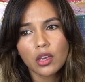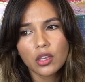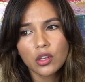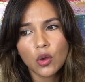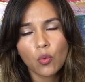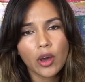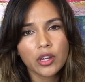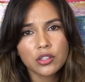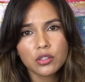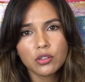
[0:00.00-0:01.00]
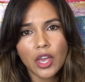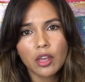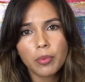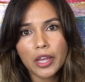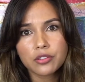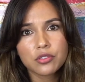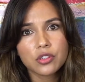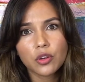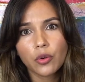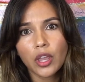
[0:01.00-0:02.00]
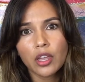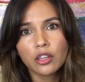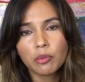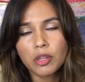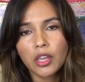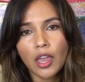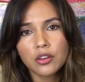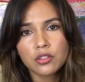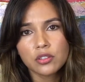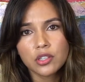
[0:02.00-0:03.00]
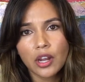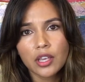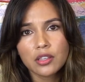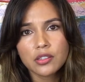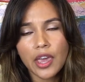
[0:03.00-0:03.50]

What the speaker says: wanted to get a bachelor's degree in communication studies,